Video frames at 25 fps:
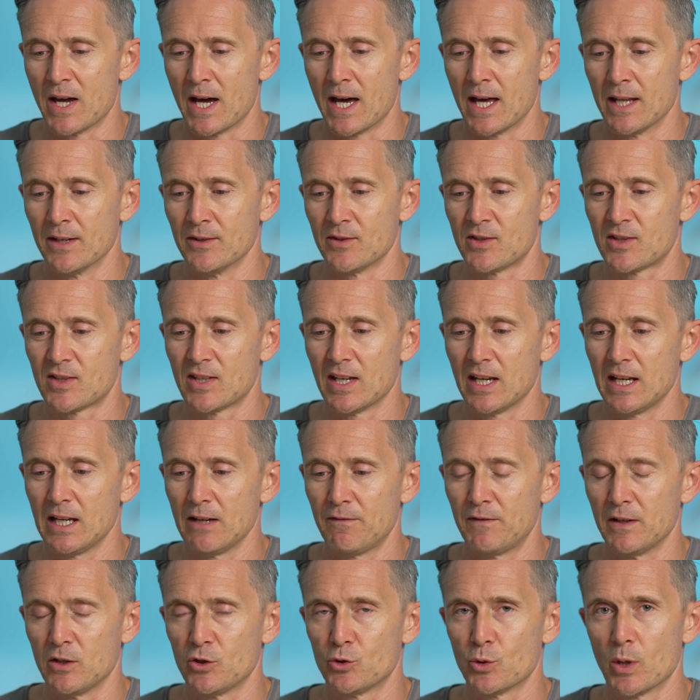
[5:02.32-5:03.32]
and see
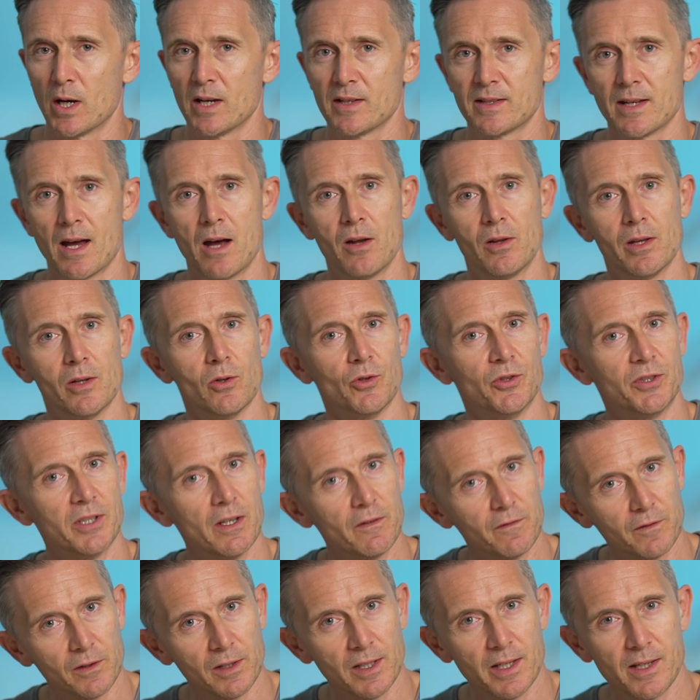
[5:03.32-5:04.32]
if it dries down a little
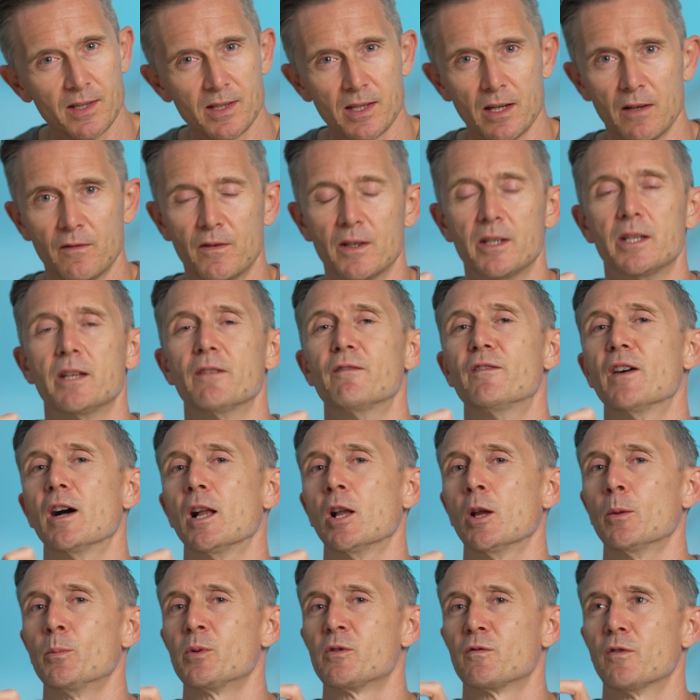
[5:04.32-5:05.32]
differently, see if it
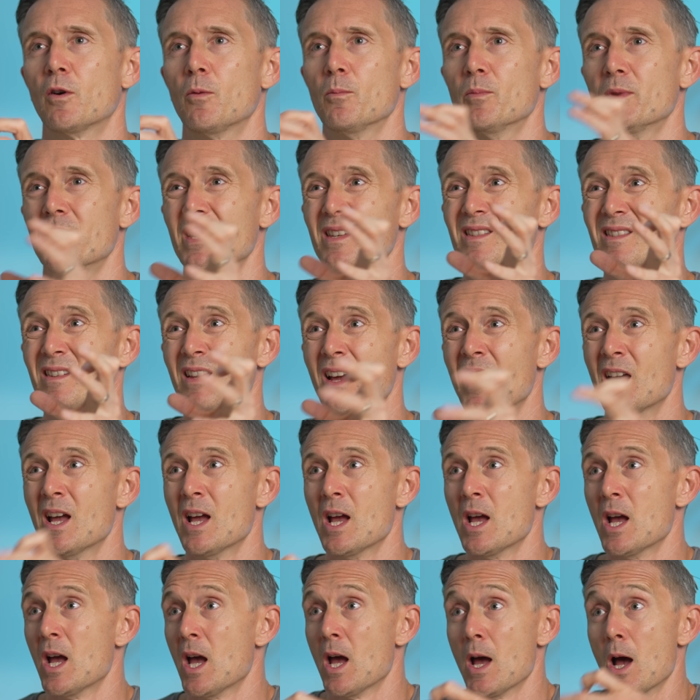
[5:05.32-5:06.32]
develops from this
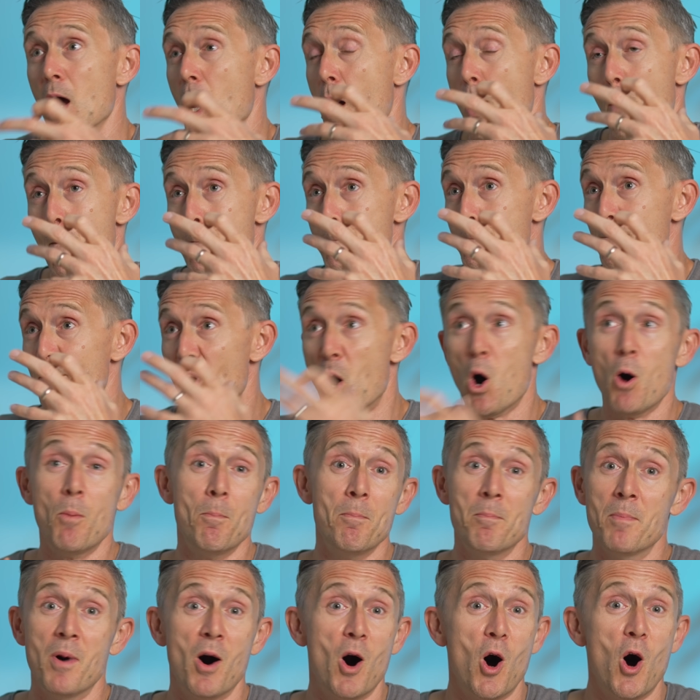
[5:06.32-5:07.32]

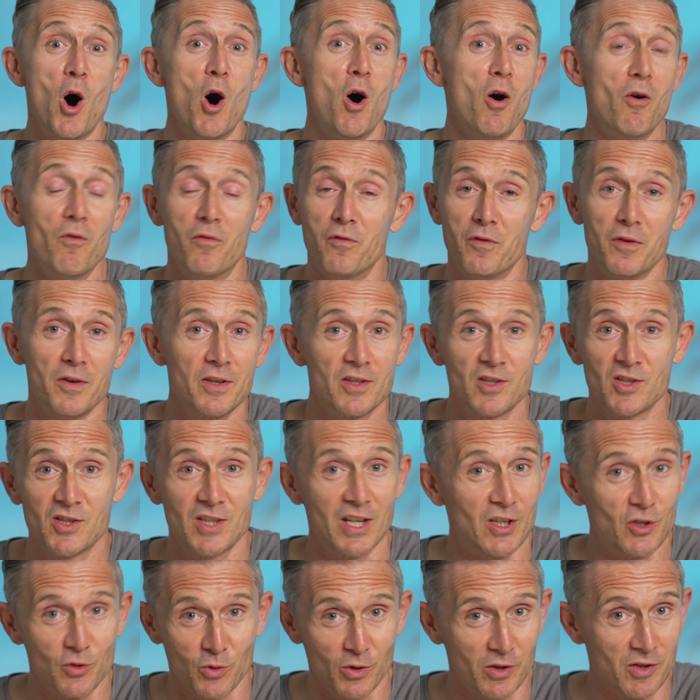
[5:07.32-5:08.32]
bomb of
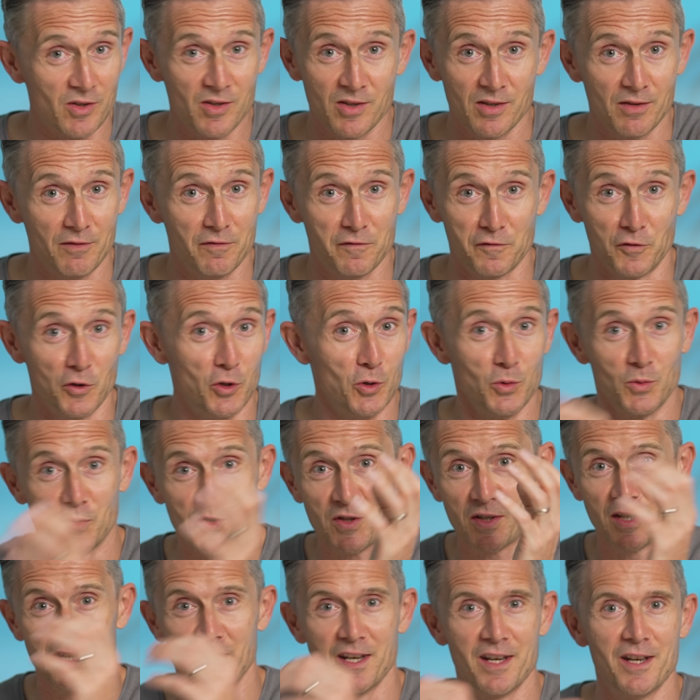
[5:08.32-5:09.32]
citrus
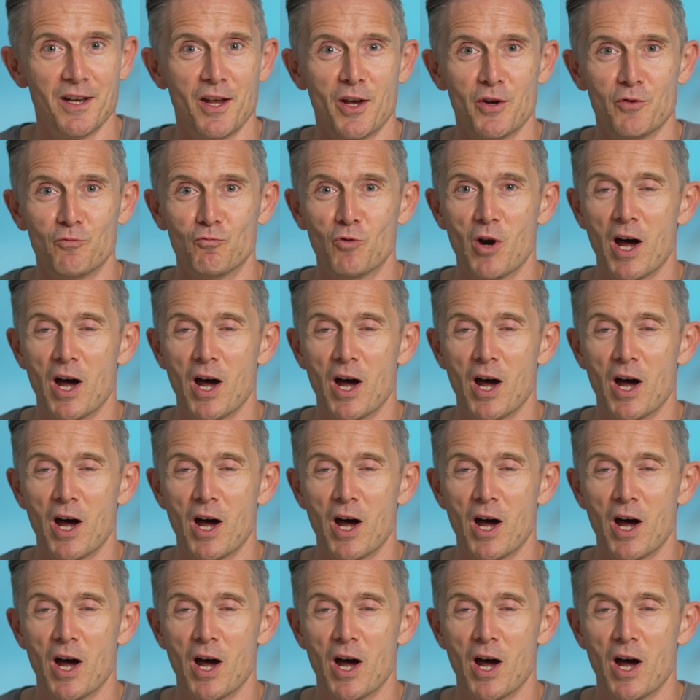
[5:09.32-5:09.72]
fruits and, and